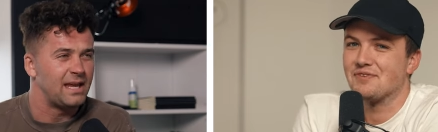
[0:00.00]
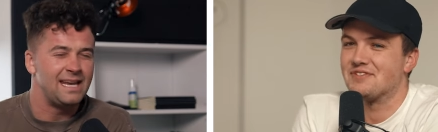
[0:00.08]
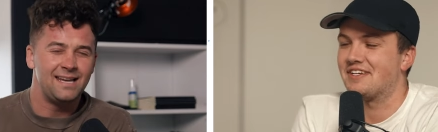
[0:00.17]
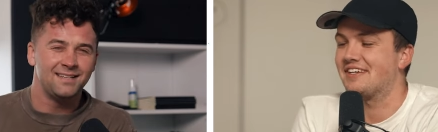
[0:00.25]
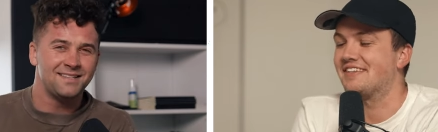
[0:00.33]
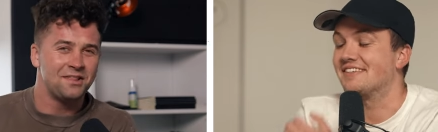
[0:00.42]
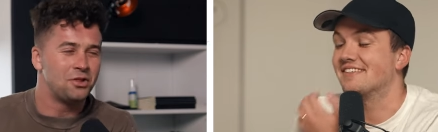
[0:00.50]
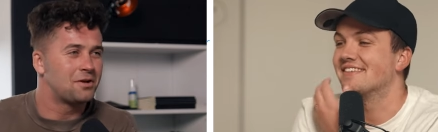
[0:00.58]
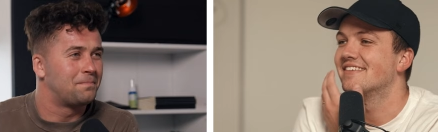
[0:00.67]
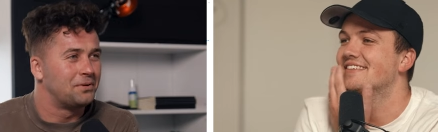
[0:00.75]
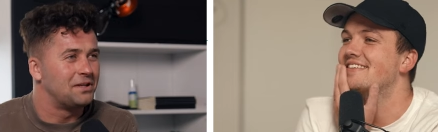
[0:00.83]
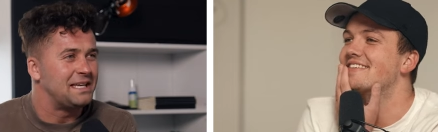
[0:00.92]
Speaker 1: And he doesn't
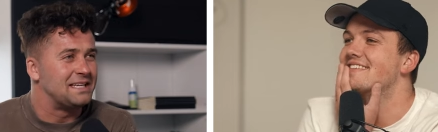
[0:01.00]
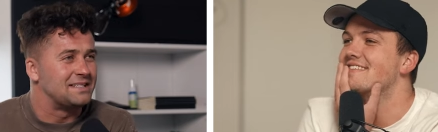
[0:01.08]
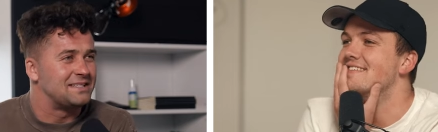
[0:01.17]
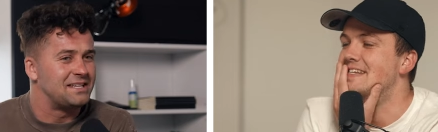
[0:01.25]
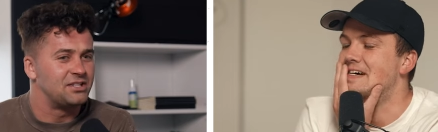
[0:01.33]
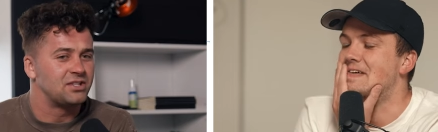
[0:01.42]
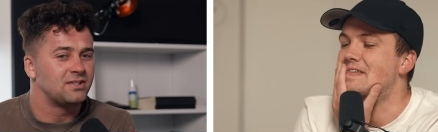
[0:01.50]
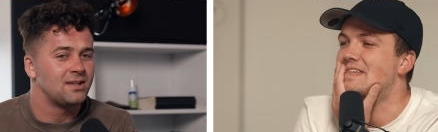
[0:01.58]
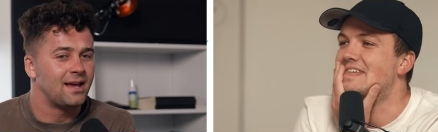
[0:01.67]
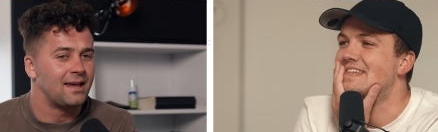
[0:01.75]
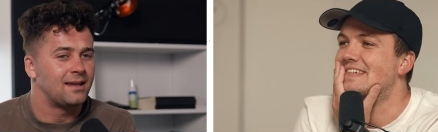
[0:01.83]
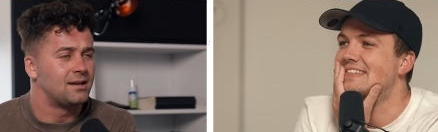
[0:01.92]
look pleased. He's just
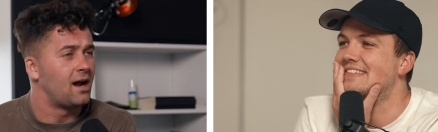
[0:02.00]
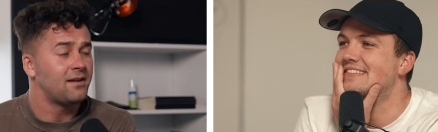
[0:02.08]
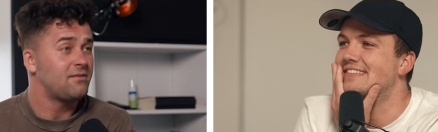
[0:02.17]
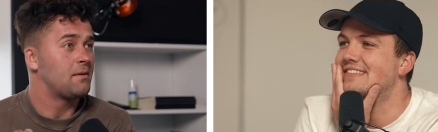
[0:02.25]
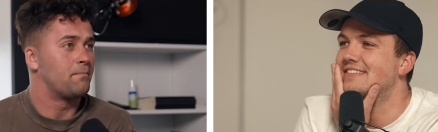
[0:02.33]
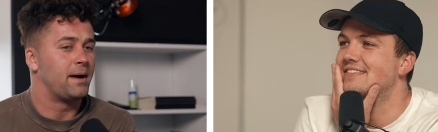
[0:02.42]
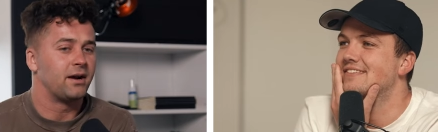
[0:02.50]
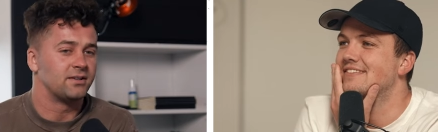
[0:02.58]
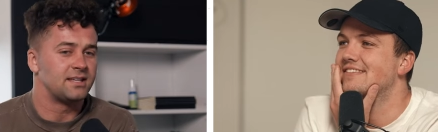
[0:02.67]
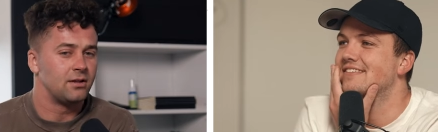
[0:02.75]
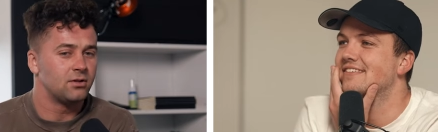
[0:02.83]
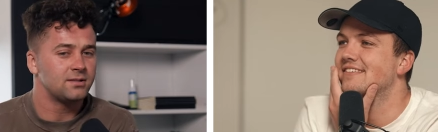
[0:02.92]
like not even
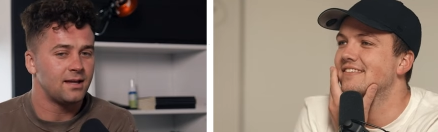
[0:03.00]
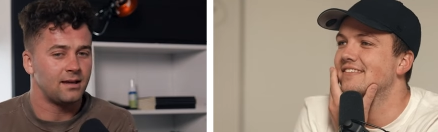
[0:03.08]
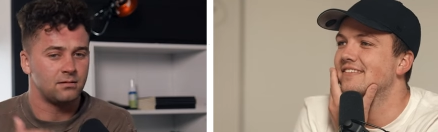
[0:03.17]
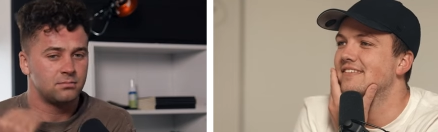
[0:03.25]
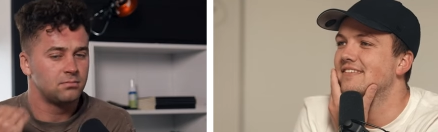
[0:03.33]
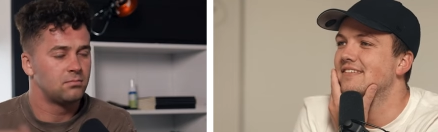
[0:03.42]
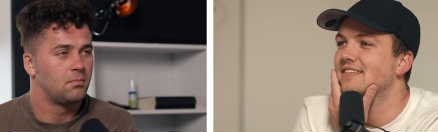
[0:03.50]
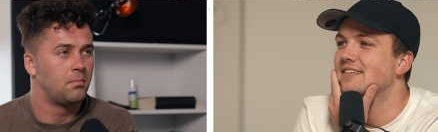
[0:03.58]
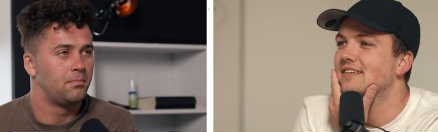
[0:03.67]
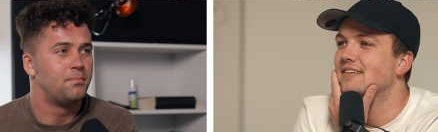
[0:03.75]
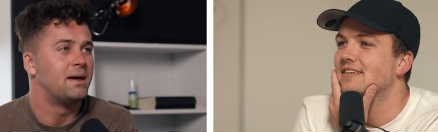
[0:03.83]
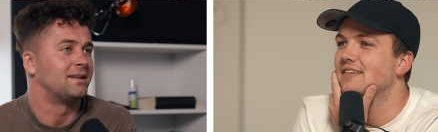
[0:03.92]
embarrassed. He looks like
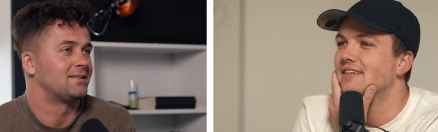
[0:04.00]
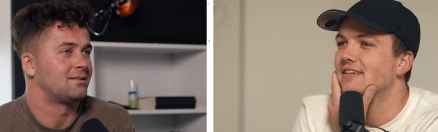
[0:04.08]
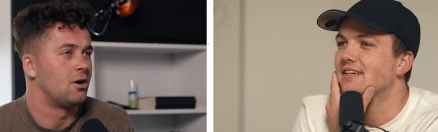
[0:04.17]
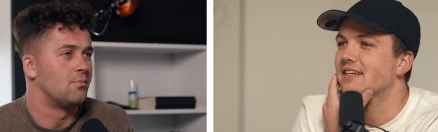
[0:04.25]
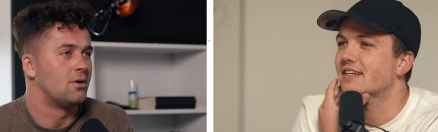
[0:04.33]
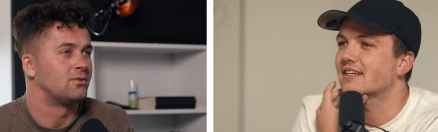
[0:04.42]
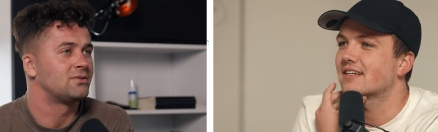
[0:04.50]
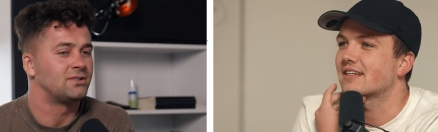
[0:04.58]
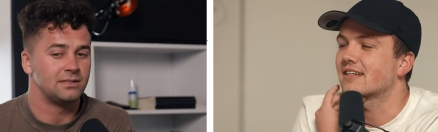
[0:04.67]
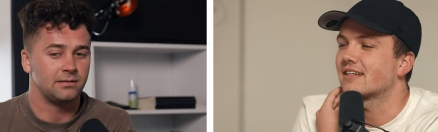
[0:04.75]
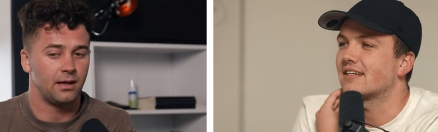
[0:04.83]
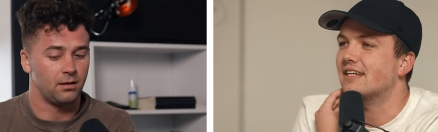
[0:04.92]
pissed almost.
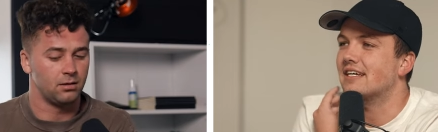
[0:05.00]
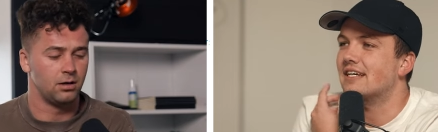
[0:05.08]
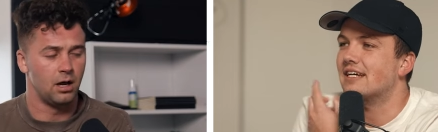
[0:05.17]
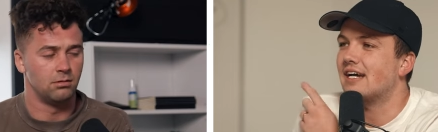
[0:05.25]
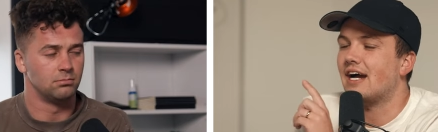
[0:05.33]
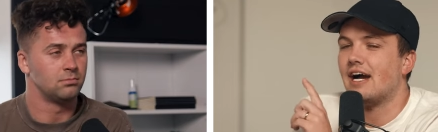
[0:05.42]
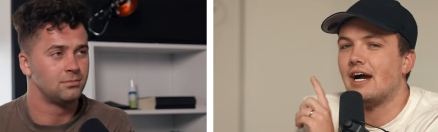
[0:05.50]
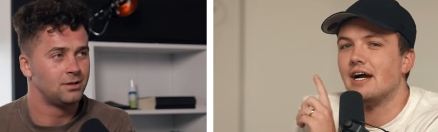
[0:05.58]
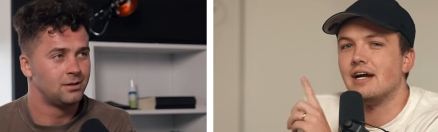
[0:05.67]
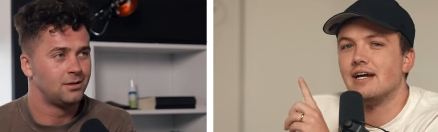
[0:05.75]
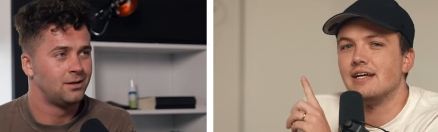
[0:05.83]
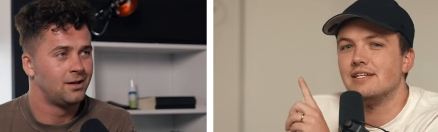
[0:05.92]
Just like oh yeah.
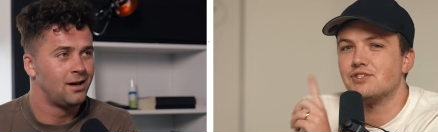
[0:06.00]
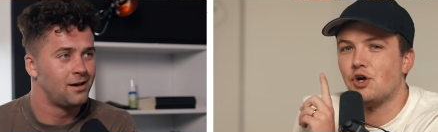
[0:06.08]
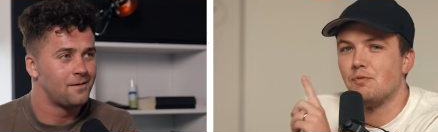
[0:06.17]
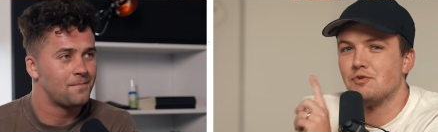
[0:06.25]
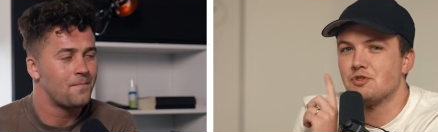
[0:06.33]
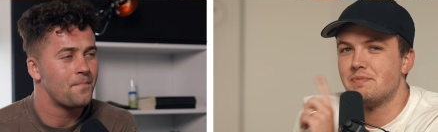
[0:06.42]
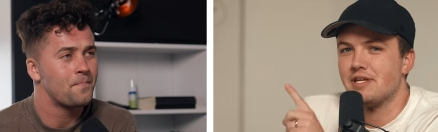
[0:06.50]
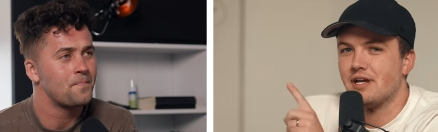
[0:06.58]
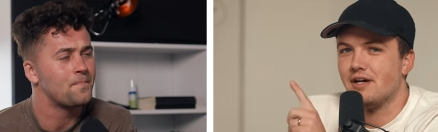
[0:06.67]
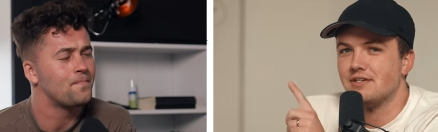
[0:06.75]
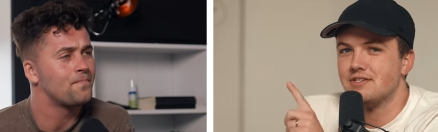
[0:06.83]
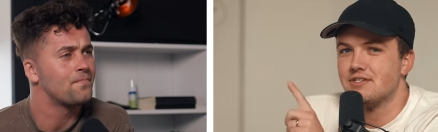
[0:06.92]
Speaker 2: It's almost
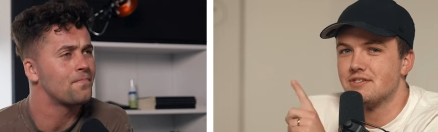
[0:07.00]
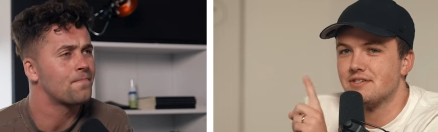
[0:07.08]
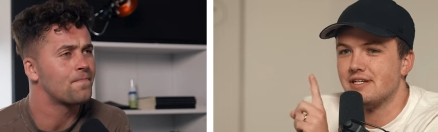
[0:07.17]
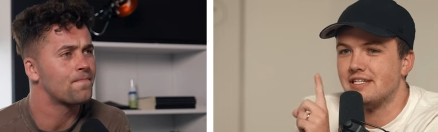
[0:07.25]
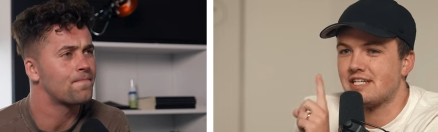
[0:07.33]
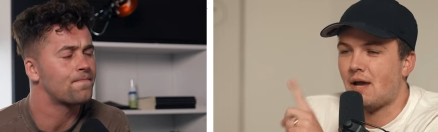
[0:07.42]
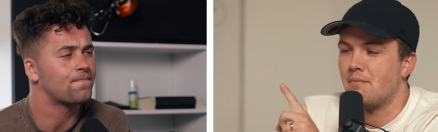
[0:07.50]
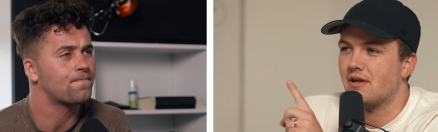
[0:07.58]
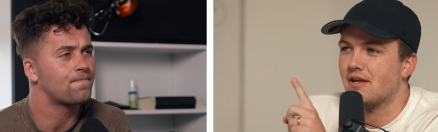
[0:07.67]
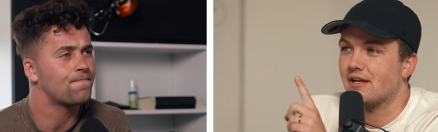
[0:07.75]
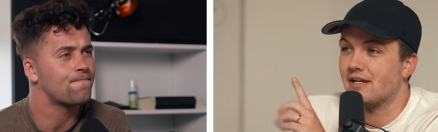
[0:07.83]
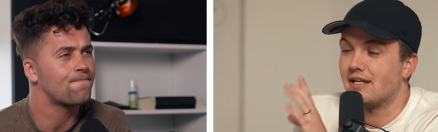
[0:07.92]
because it's
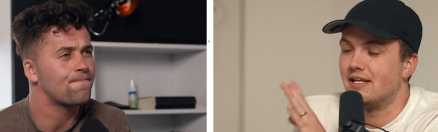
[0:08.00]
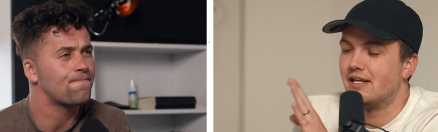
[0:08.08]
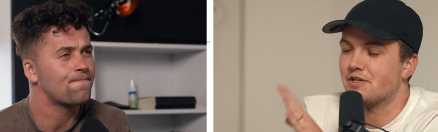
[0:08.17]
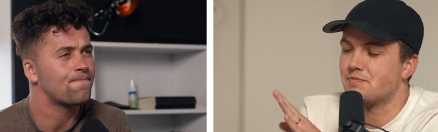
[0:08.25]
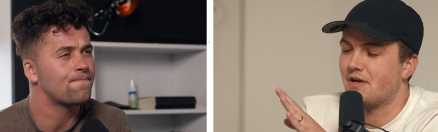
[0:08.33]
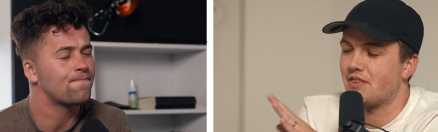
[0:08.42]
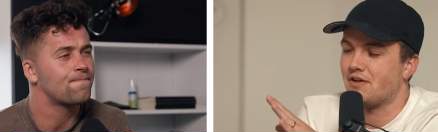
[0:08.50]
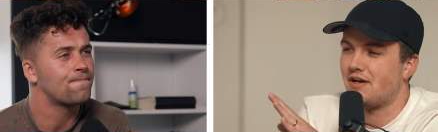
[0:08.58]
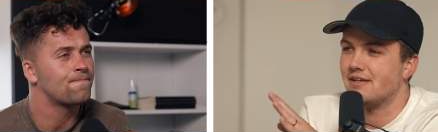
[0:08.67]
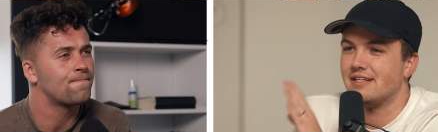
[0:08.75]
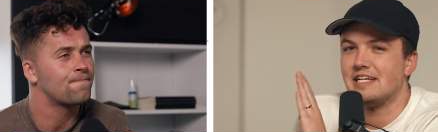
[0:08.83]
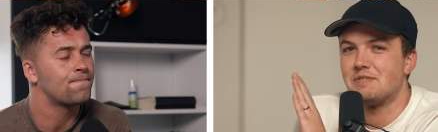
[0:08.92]
coming. And here's my
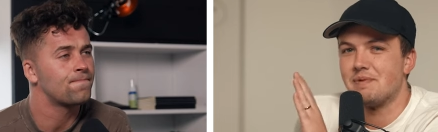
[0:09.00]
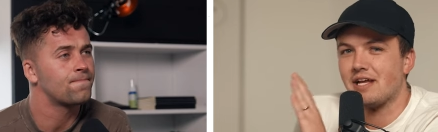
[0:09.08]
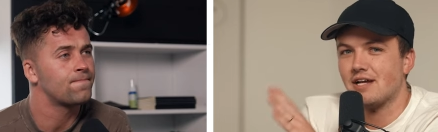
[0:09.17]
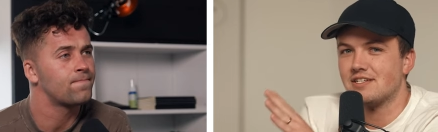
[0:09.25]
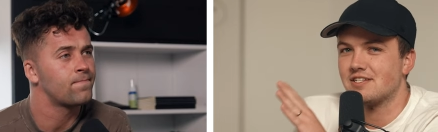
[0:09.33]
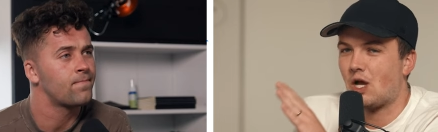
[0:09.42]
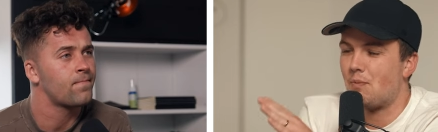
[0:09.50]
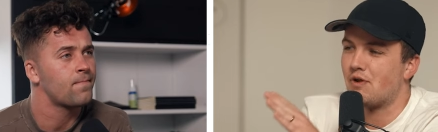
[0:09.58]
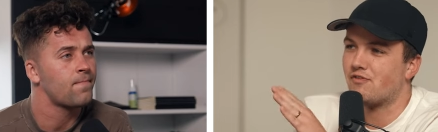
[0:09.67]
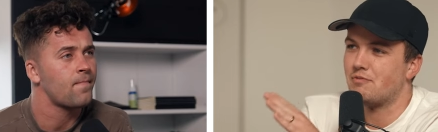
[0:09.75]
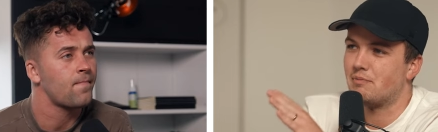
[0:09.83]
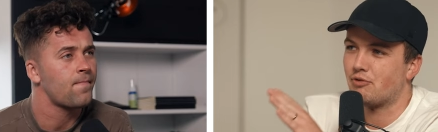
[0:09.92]
thought: it's because it's coming
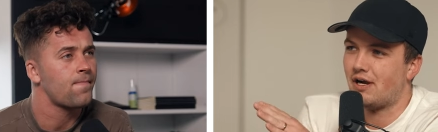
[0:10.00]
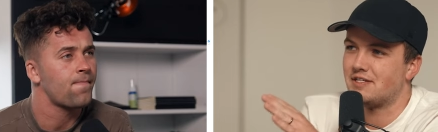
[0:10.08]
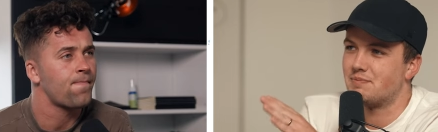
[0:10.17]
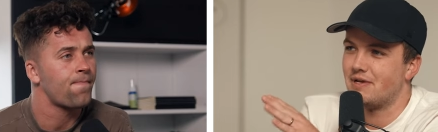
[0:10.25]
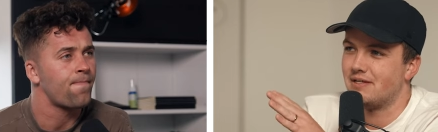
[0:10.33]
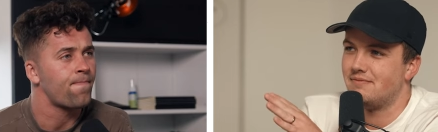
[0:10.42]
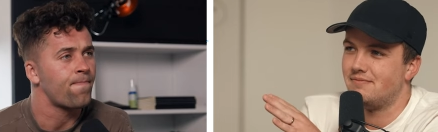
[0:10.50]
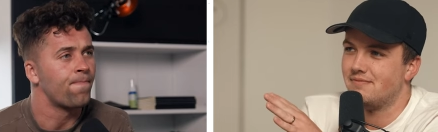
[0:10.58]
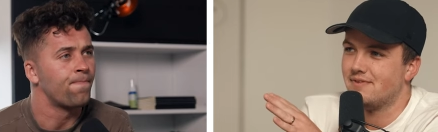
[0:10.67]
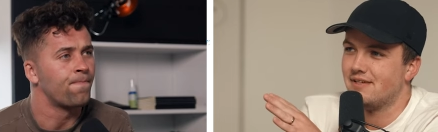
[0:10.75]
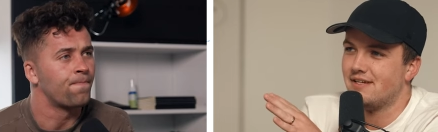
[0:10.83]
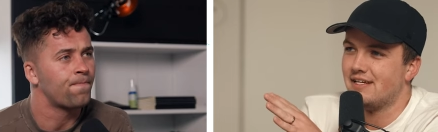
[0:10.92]
from a bridesmaid,
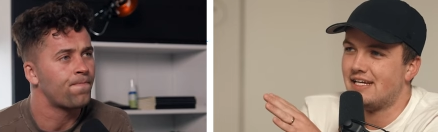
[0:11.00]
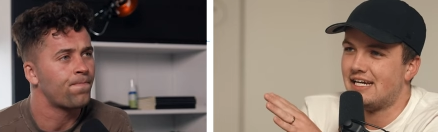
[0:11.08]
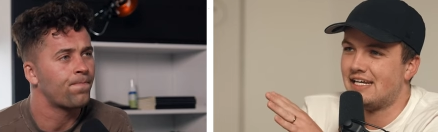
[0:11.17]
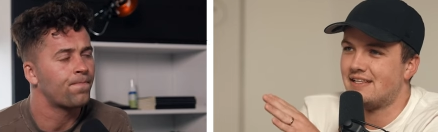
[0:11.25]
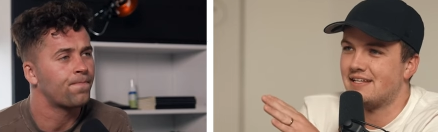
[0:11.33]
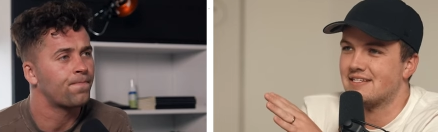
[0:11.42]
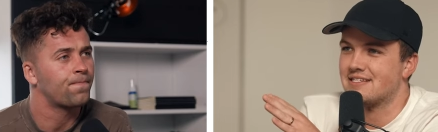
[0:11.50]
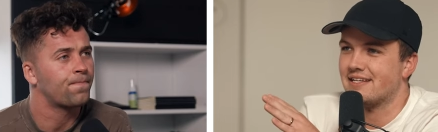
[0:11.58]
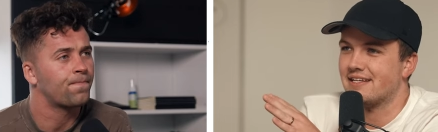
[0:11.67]
mm. and then it's